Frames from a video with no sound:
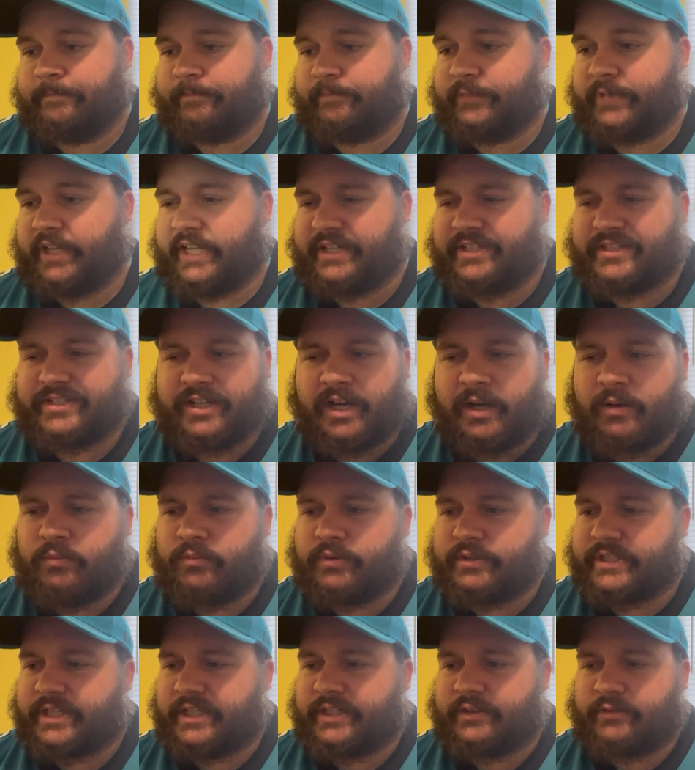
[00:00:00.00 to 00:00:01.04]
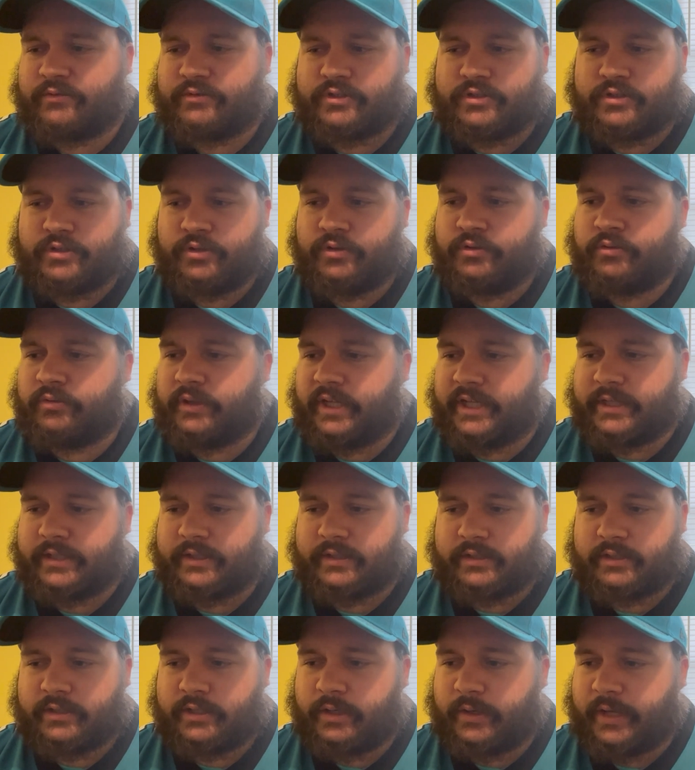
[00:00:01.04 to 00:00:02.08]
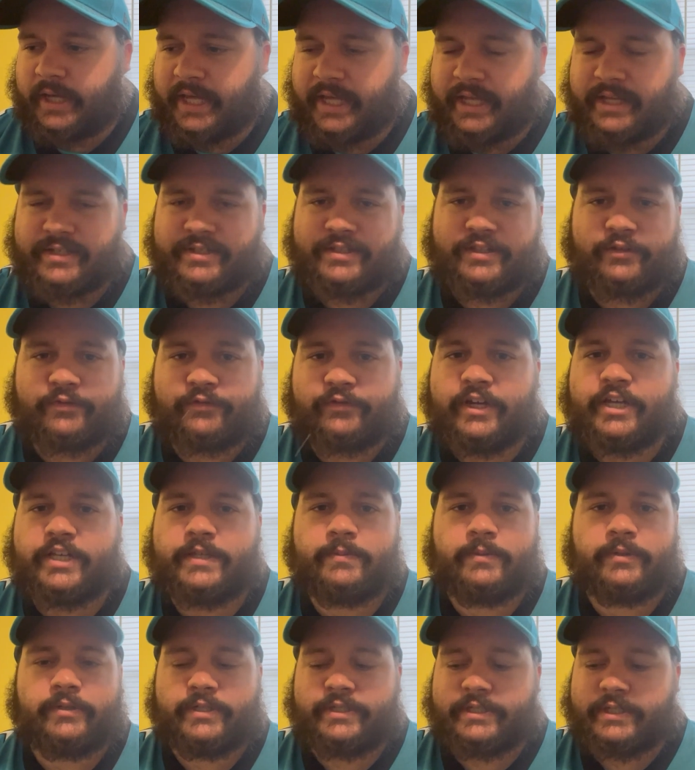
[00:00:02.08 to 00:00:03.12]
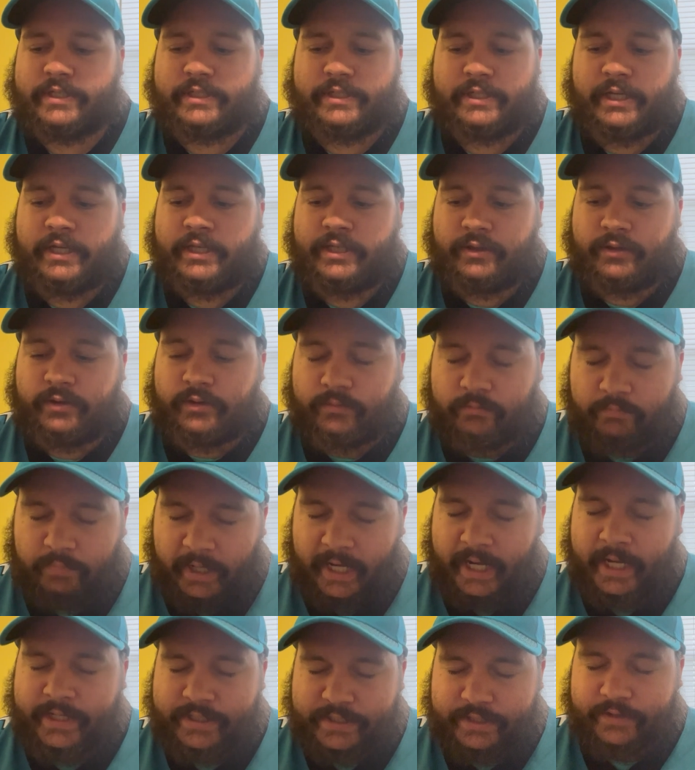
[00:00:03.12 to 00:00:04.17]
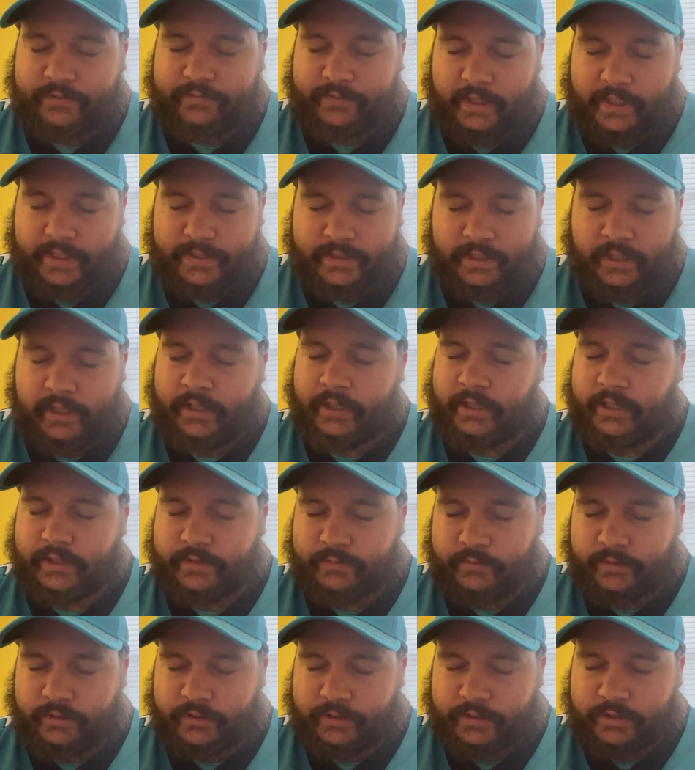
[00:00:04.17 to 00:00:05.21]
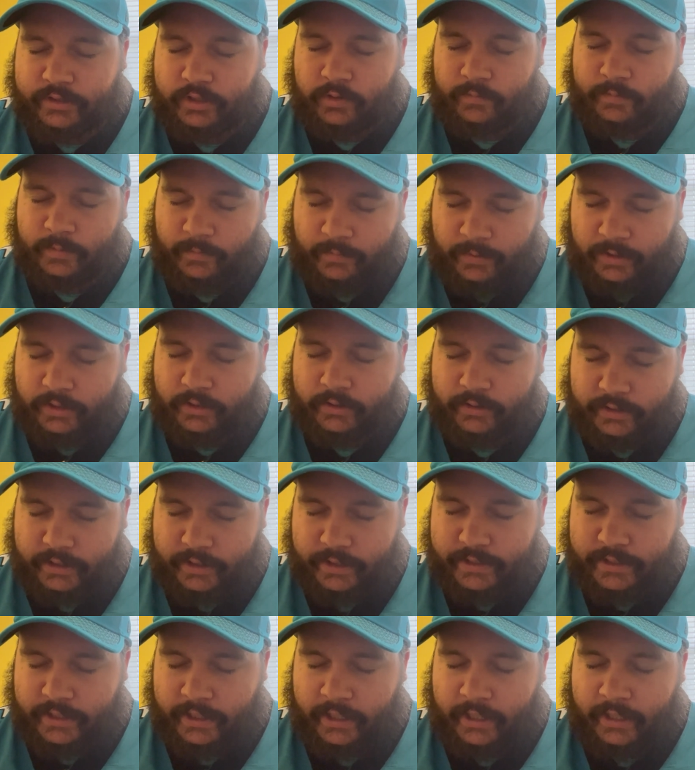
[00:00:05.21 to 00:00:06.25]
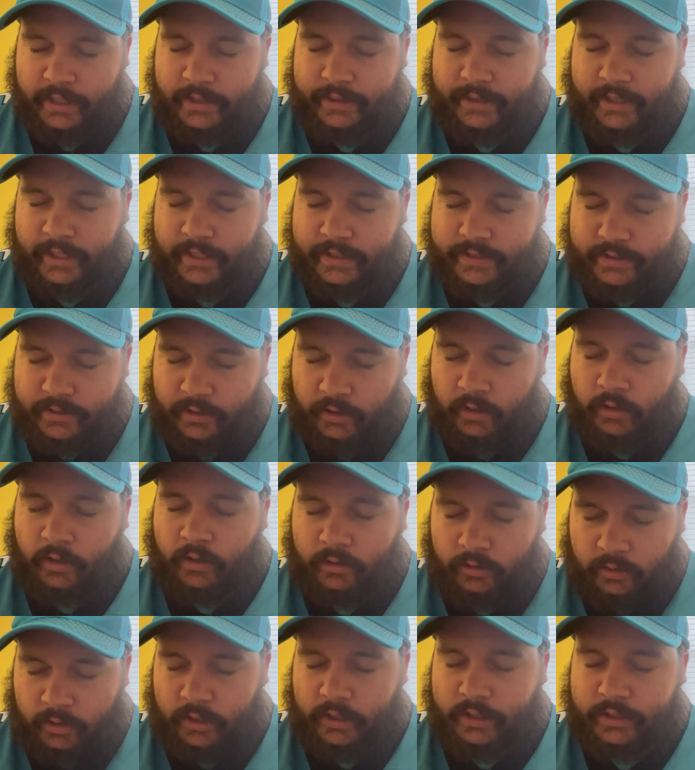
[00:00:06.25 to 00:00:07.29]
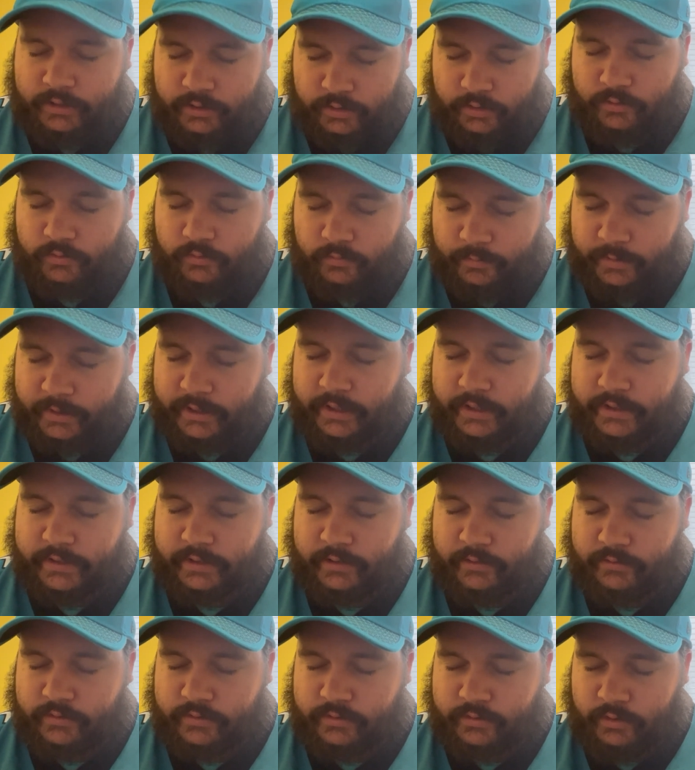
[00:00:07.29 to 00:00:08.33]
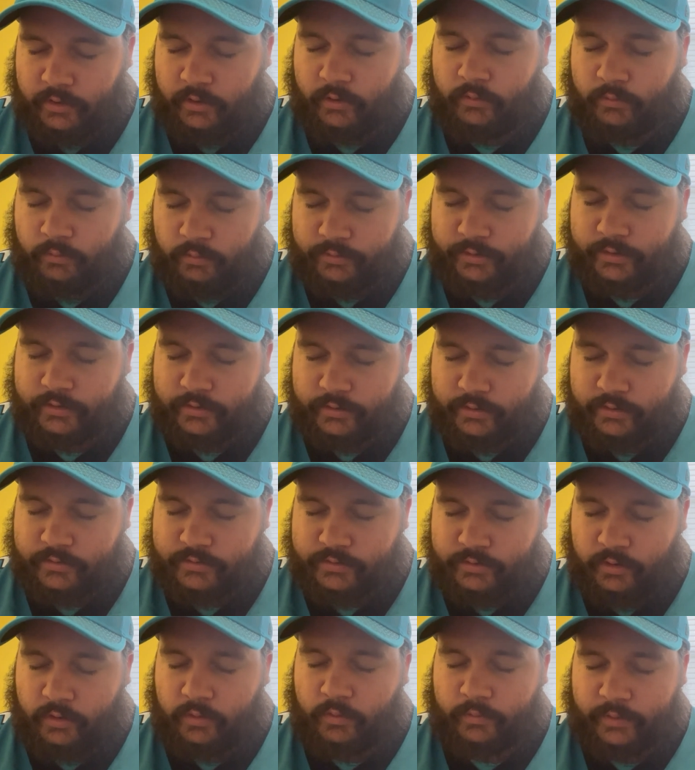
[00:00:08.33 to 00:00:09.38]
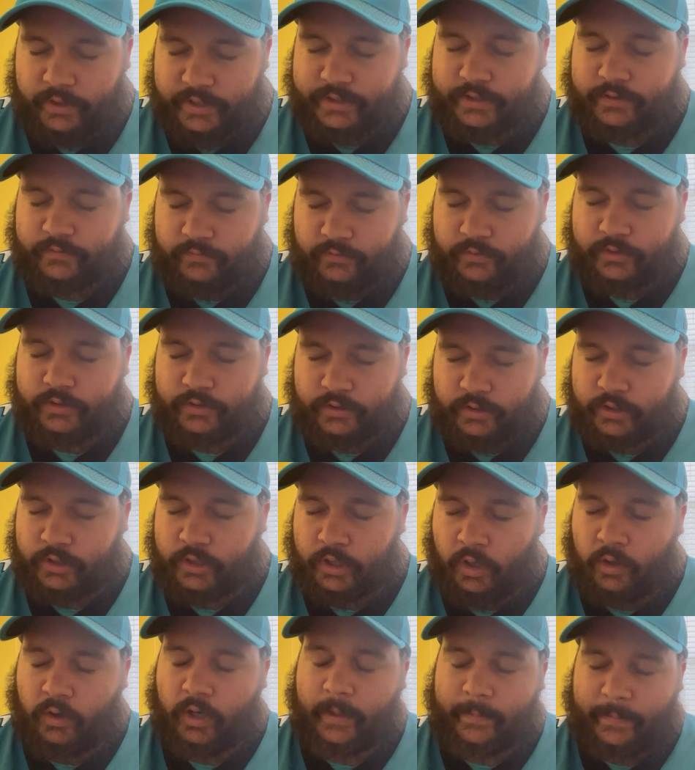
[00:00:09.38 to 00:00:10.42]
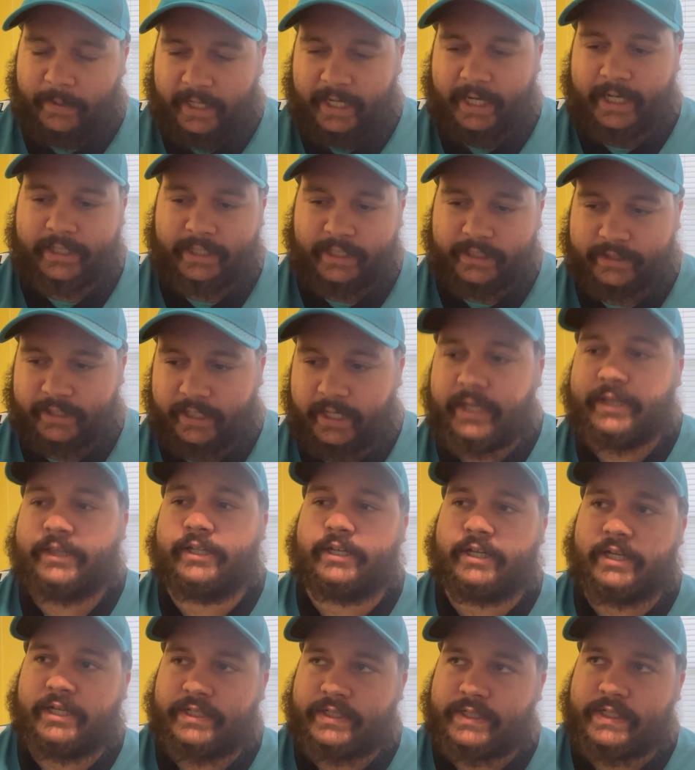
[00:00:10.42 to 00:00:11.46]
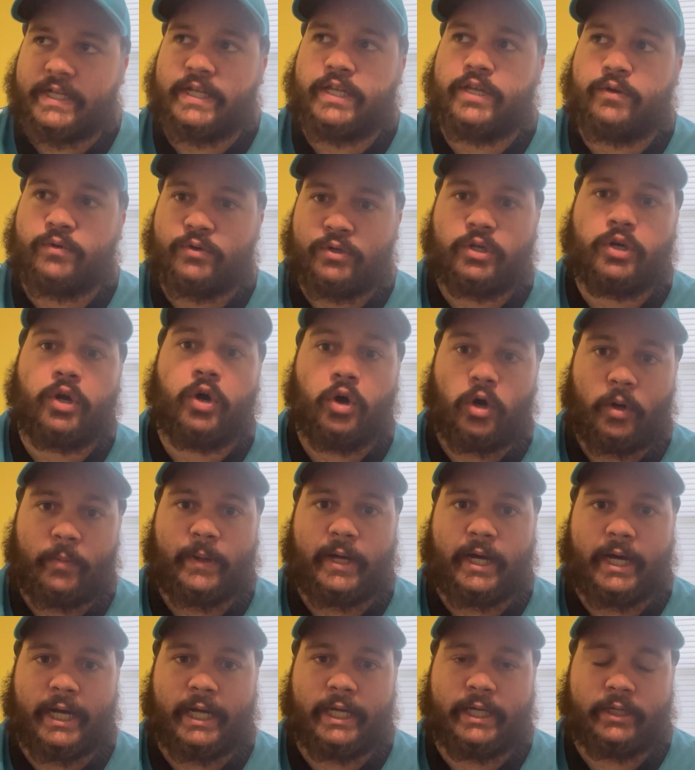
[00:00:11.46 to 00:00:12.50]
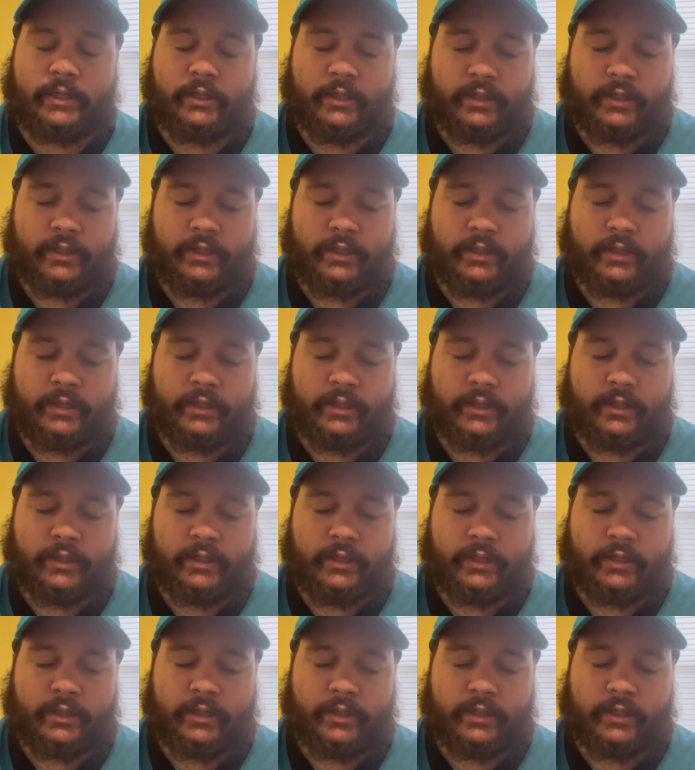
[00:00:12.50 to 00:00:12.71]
Like, dumb ones. Like, there was two, like, you know, hands-to-the-face penalties. Hands to the face is one of the stupid penalties that it's all on you because there's no reason for you to go up high like that and to continue to go up high.